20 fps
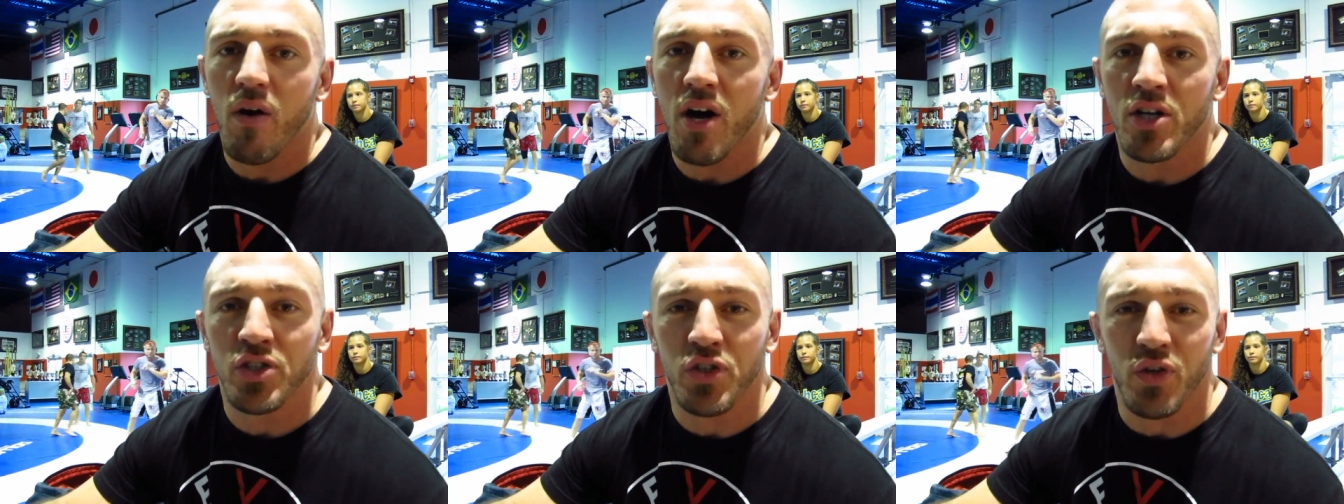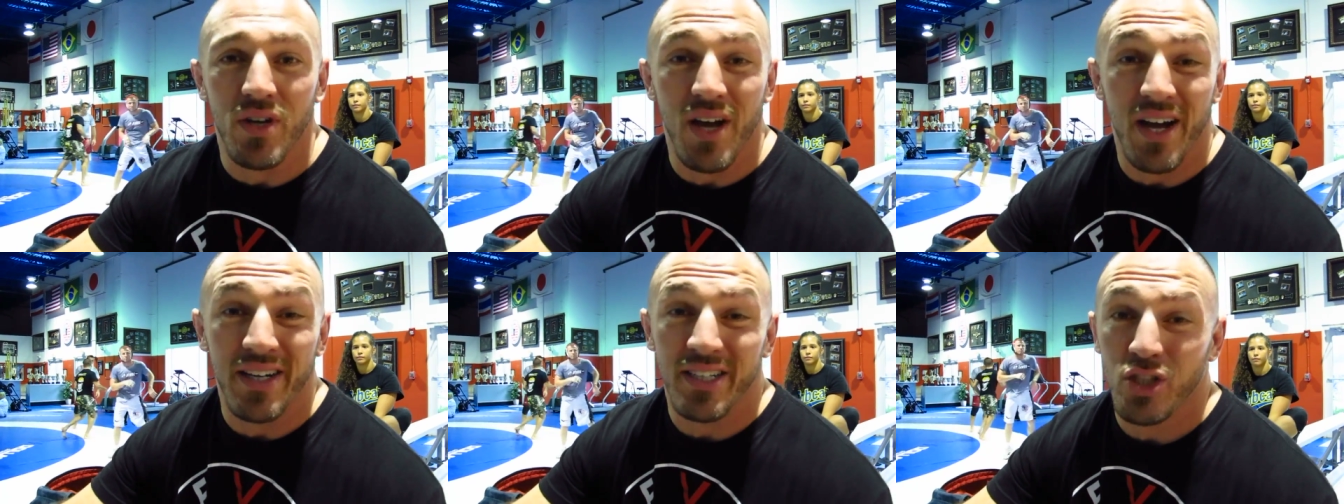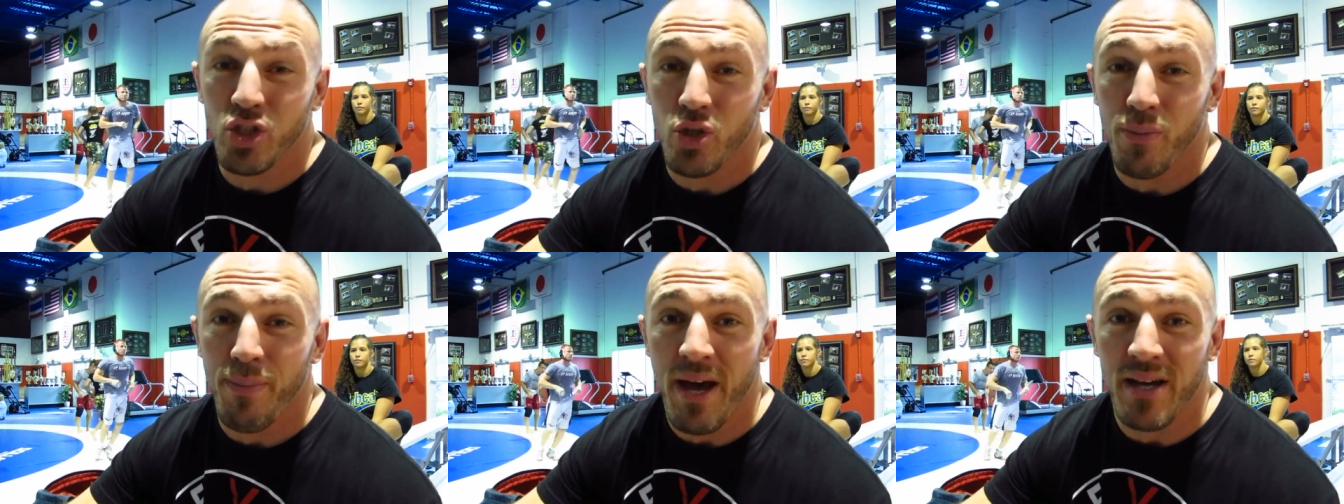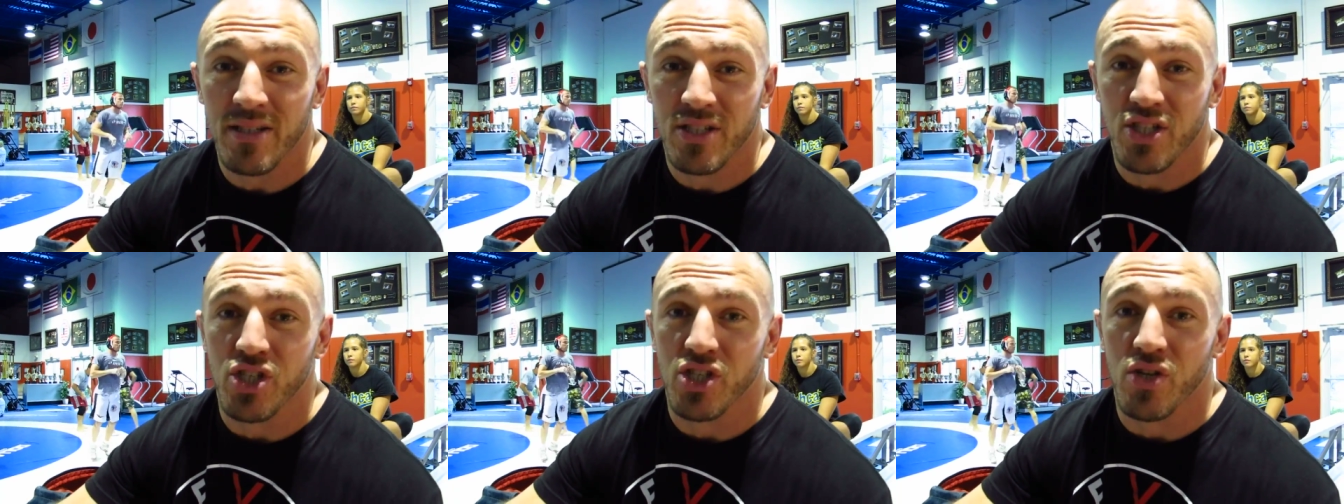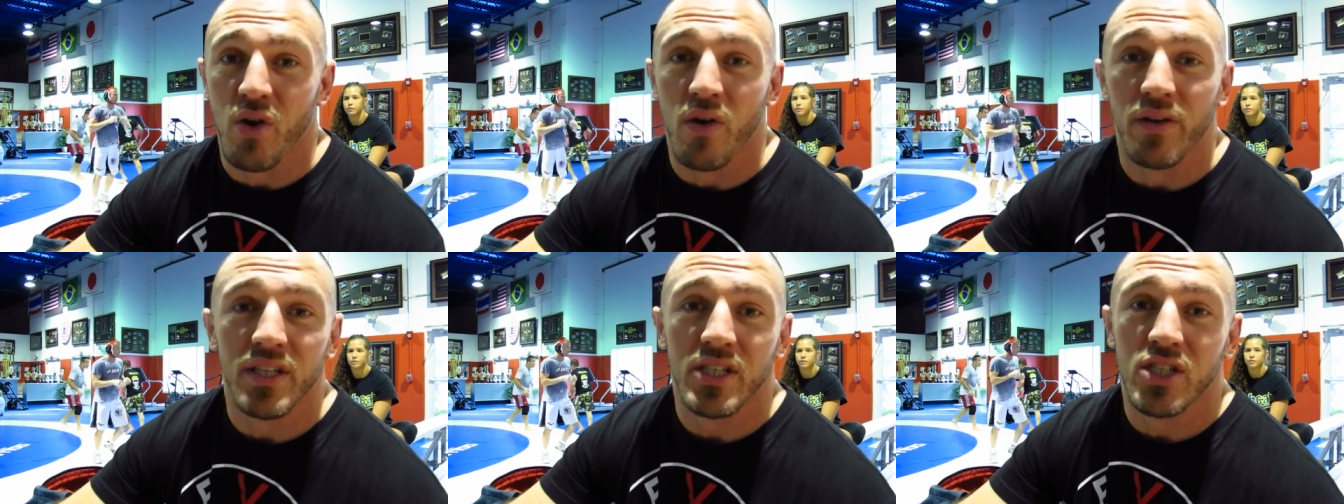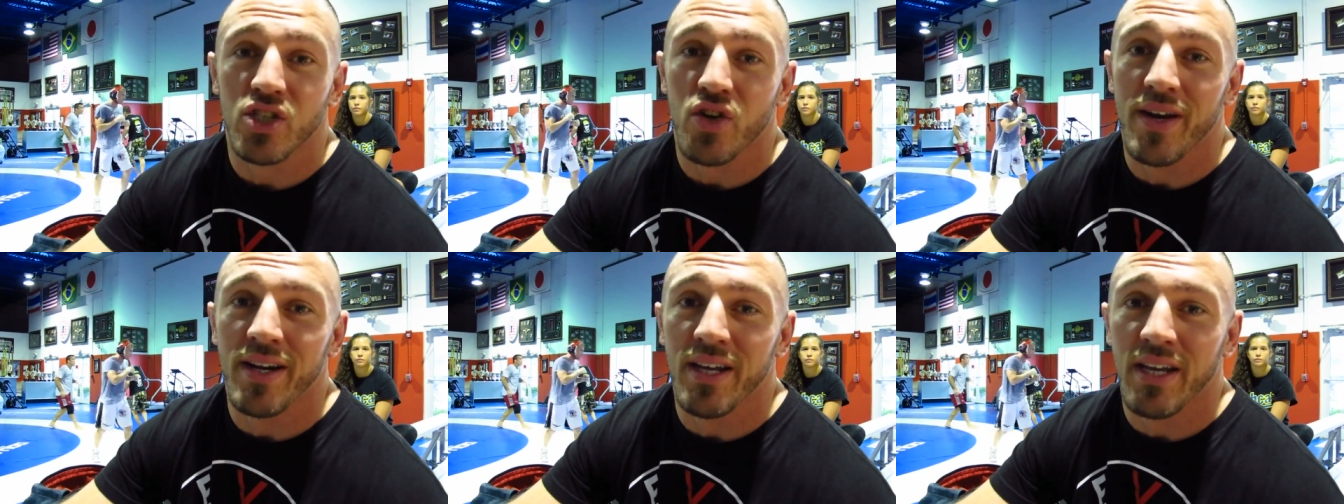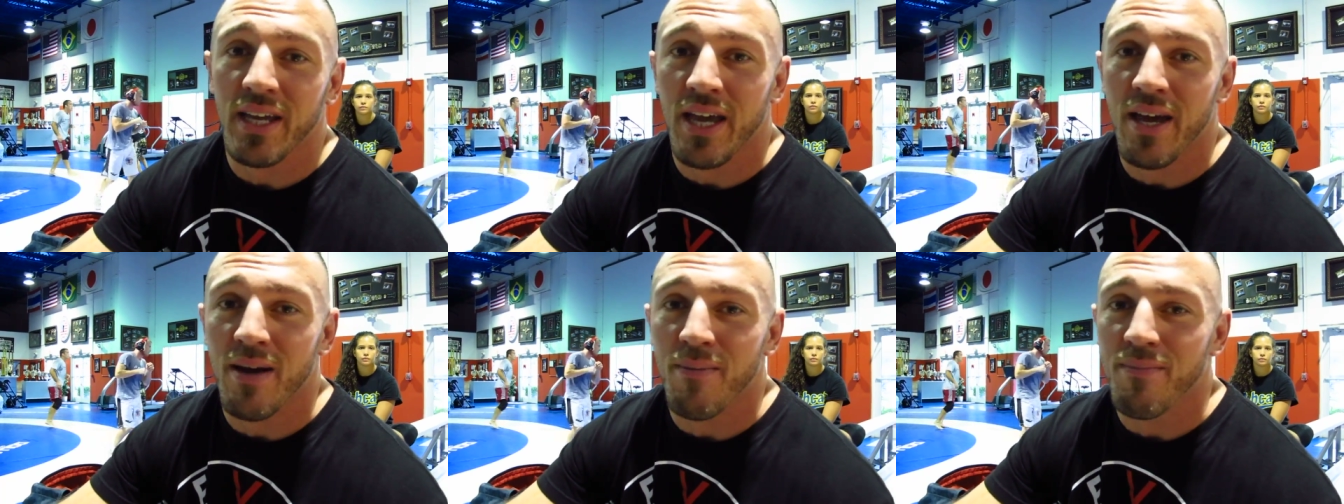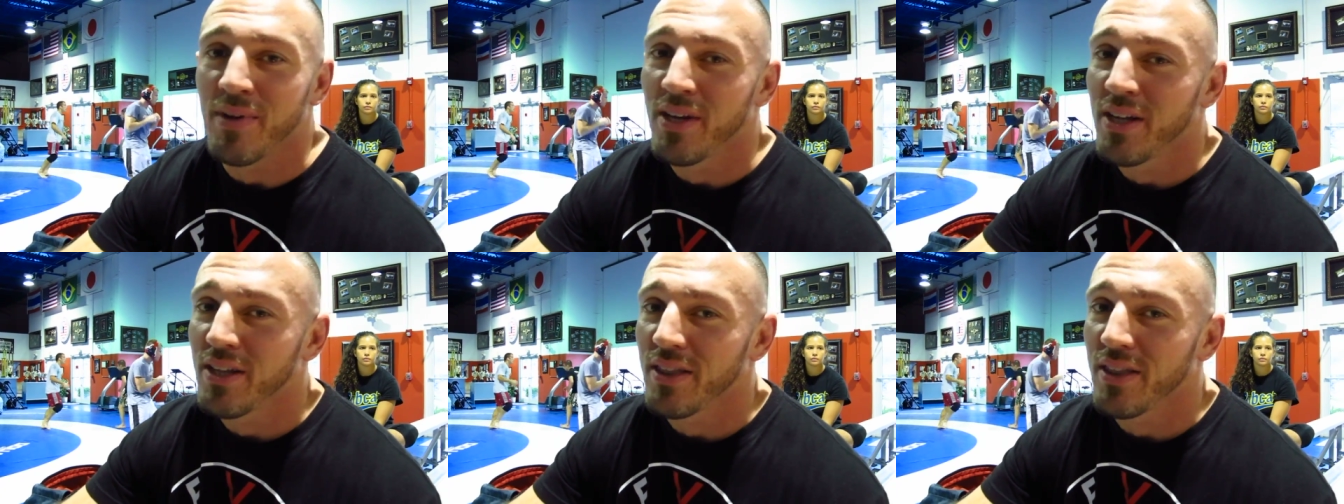192 pounds to start this training camp,